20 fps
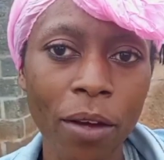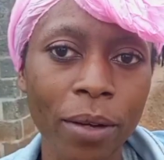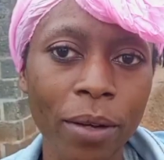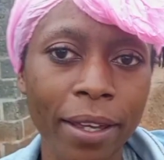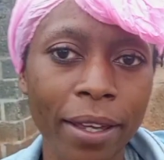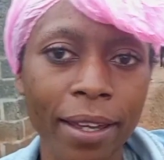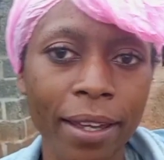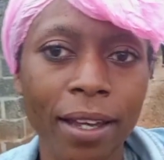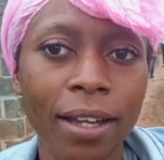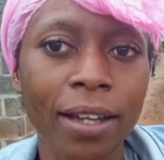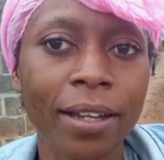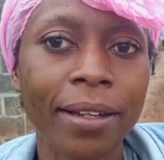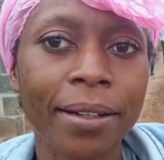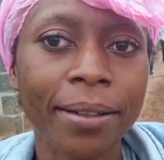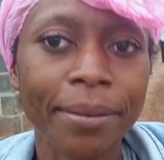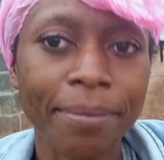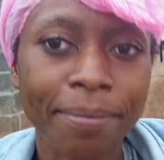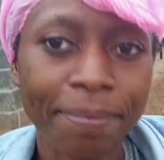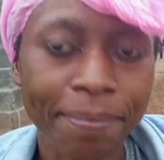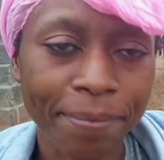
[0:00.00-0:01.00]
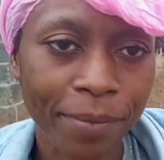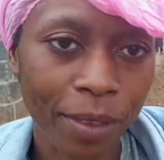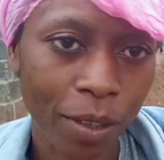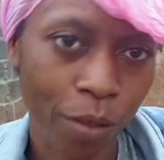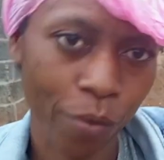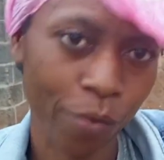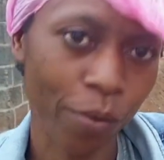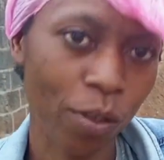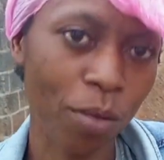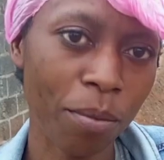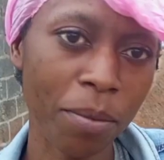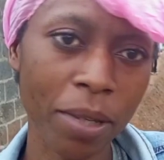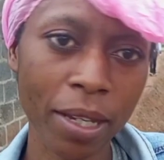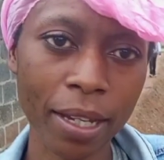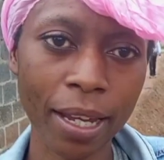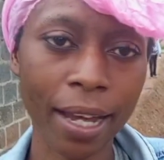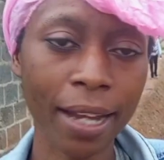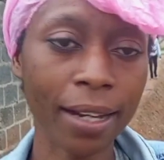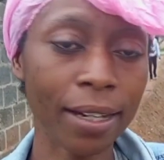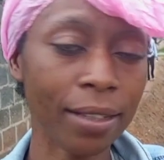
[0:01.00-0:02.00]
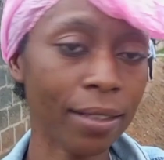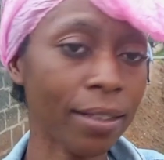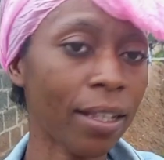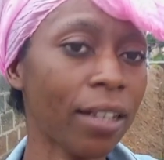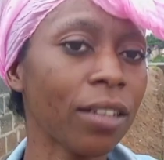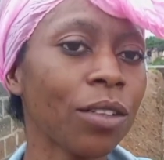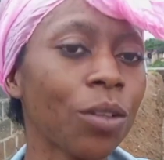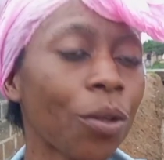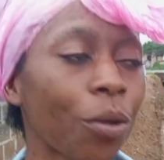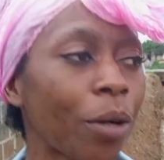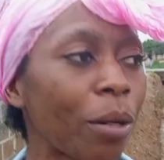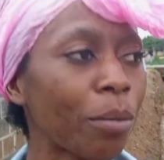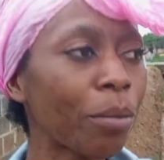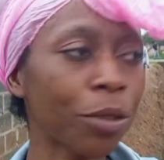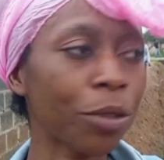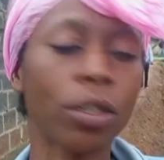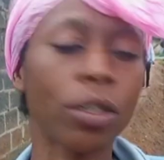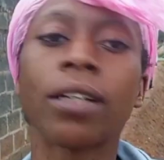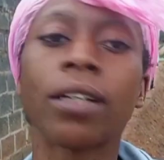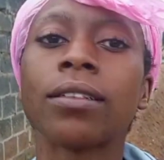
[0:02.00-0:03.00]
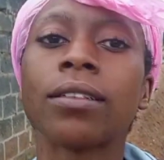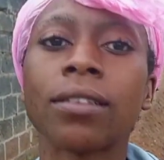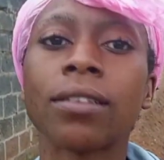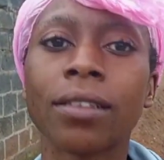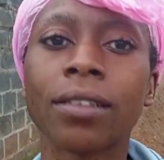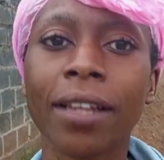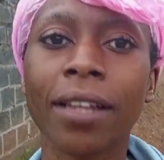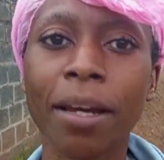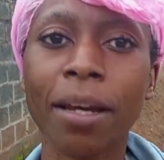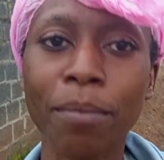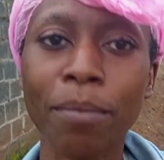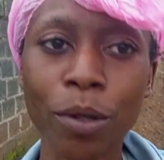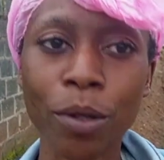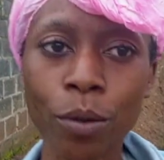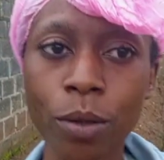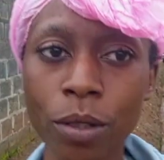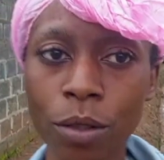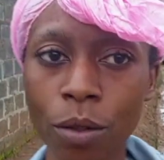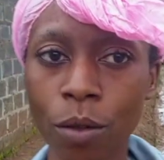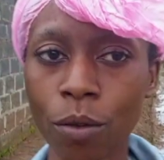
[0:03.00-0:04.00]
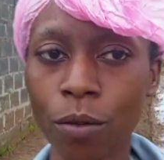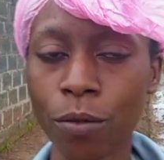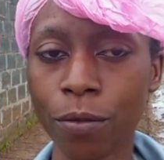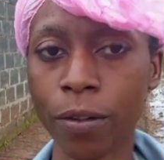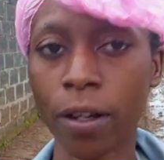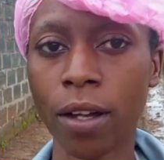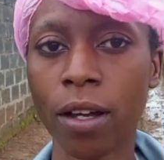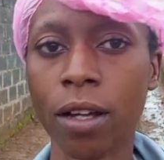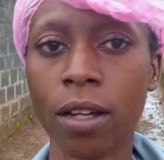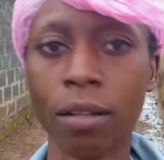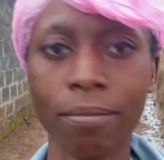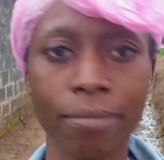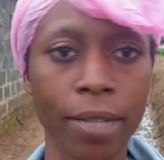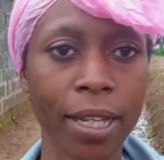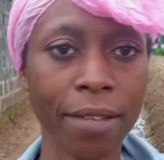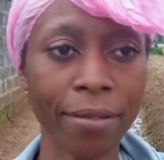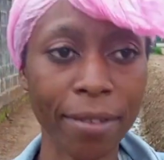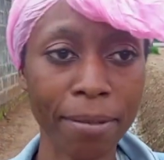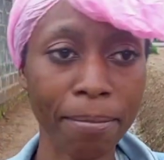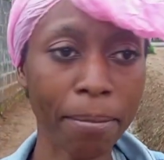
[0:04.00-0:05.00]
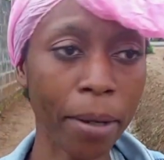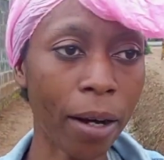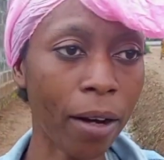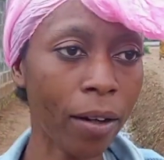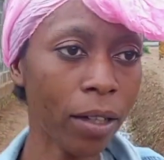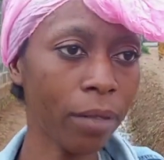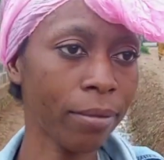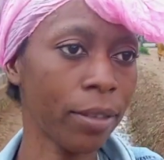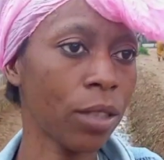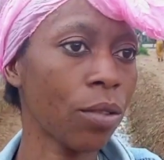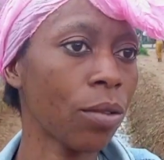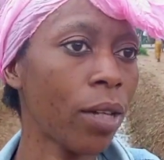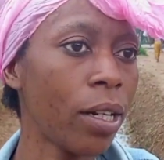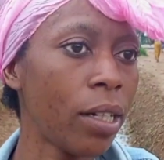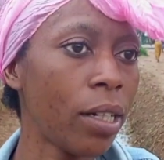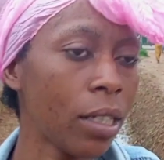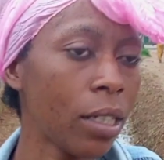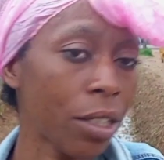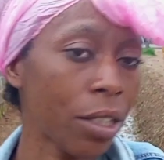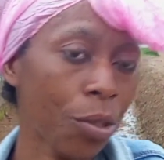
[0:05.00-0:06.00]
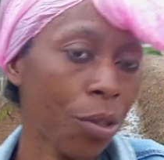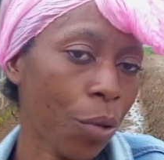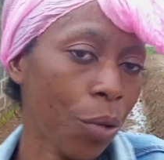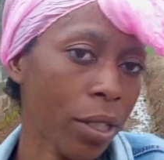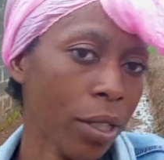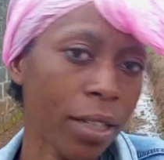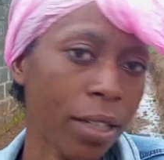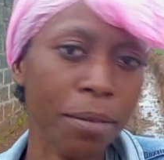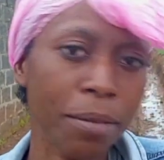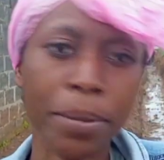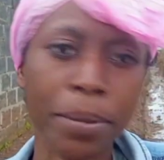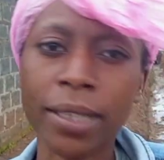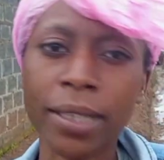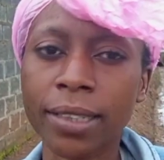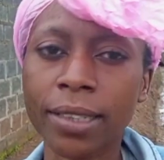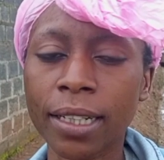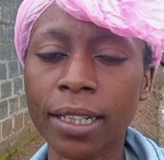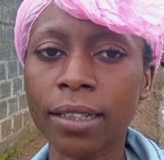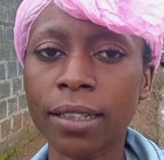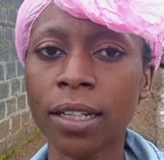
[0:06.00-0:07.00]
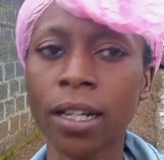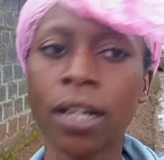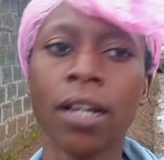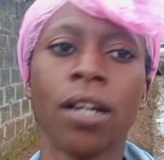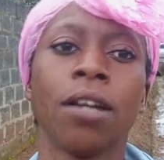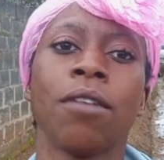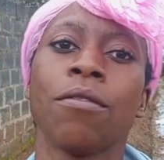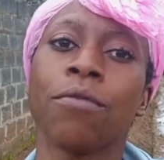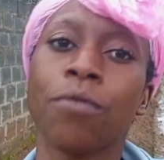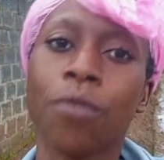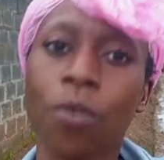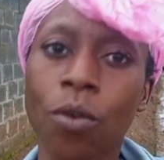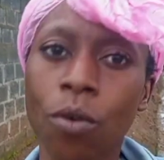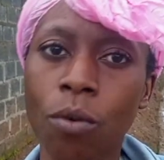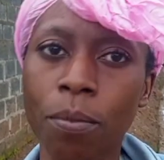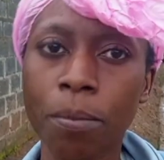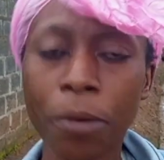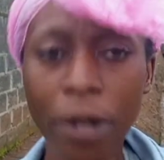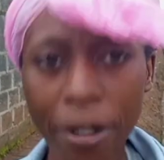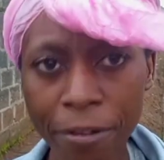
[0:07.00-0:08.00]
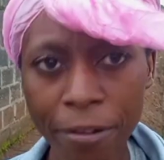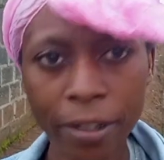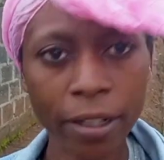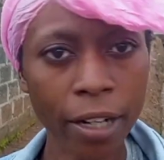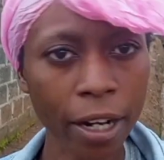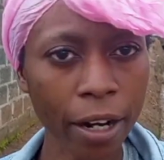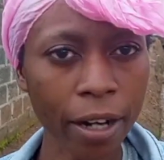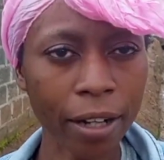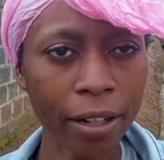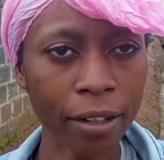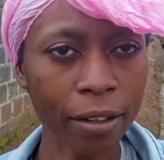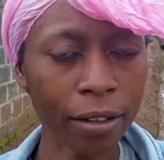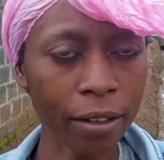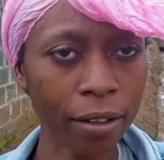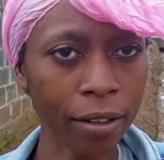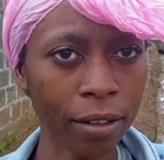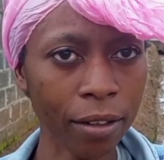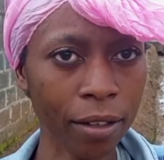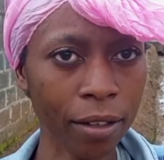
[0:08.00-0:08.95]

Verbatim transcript: Okay. Um, for me, I understand corruption as the abuse of uh, given power to an entrusted person for private gain,